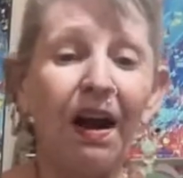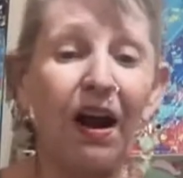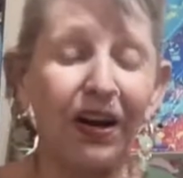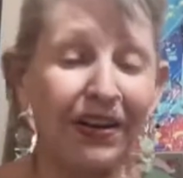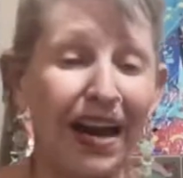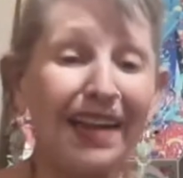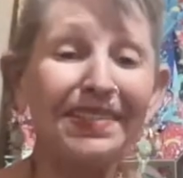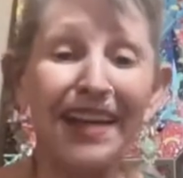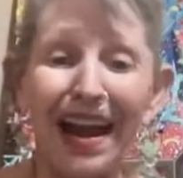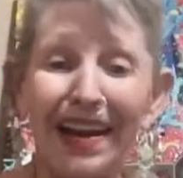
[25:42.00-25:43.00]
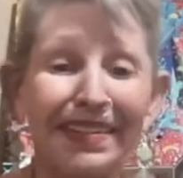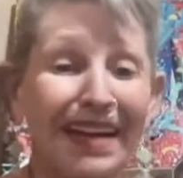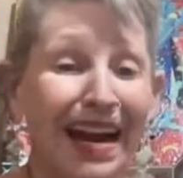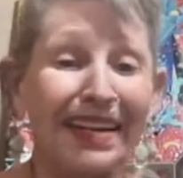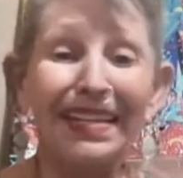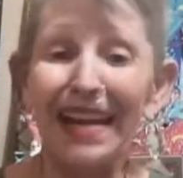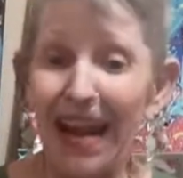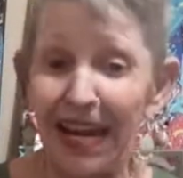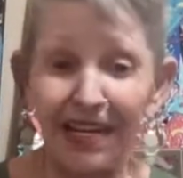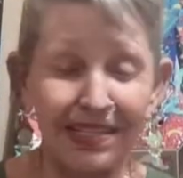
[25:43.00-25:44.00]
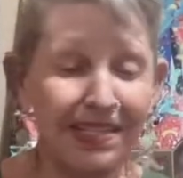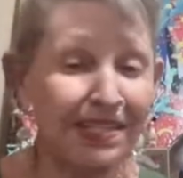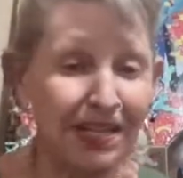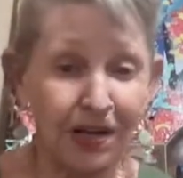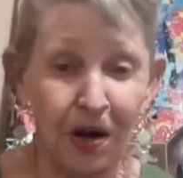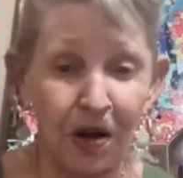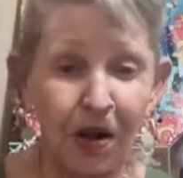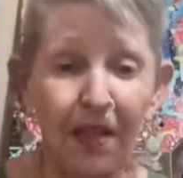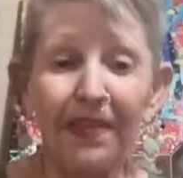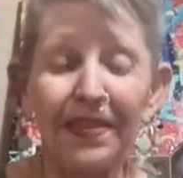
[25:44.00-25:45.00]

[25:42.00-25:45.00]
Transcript: are not dyed, not enhanced at all.